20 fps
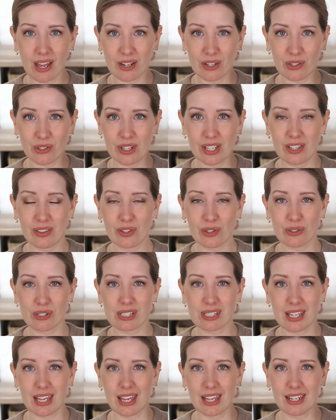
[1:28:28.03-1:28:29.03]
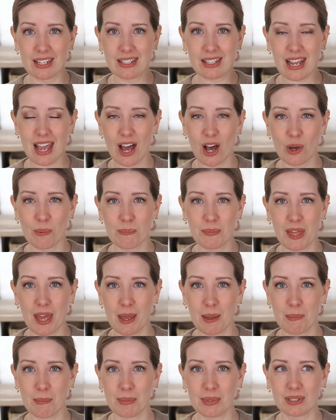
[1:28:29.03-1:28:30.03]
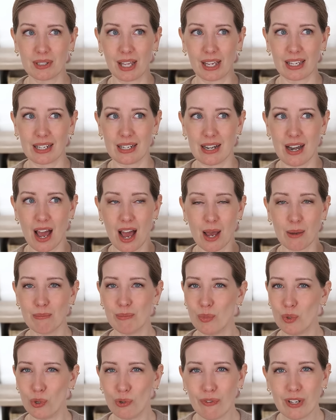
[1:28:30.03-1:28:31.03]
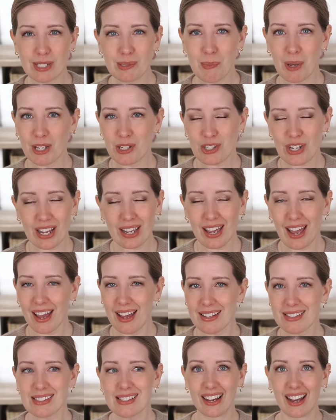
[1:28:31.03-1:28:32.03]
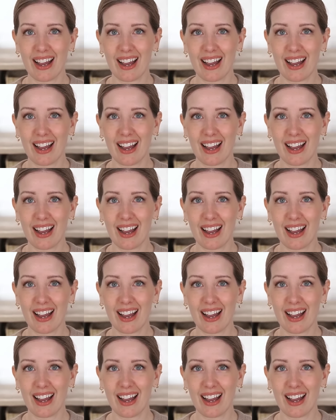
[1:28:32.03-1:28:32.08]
underneath your skin to help them like not move as much, I guess.